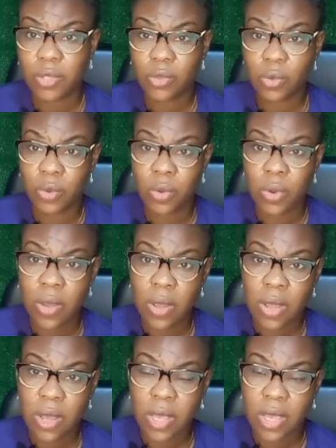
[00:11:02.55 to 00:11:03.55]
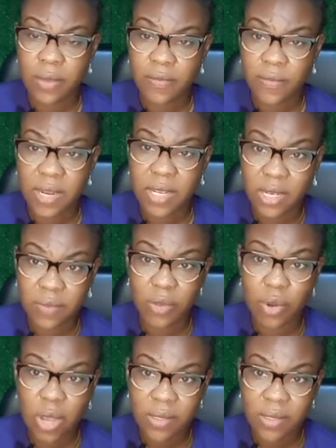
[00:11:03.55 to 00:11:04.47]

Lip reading: So if an individual